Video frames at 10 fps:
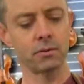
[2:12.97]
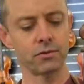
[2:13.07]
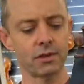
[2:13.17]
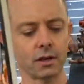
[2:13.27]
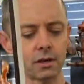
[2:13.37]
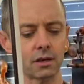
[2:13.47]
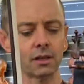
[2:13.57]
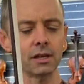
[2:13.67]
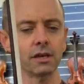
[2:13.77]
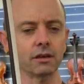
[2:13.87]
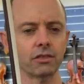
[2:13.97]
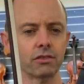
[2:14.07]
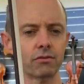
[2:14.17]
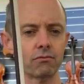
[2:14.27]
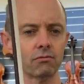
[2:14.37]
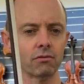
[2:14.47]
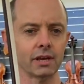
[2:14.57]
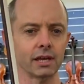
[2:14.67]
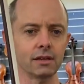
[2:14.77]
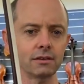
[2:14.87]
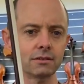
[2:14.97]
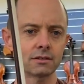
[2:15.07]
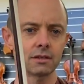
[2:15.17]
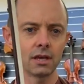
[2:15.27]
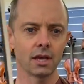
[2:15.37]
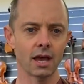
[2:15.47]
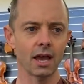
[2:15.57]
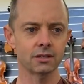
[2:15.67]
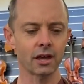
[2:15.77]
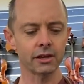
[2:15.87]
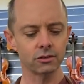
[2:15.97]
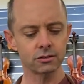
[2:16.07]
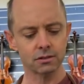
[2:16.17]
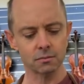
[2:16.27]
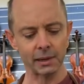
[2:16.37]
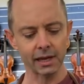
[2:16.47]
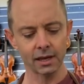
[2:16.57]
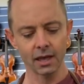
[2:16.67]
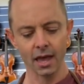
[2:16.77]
with the Gliga 3s as I used to be.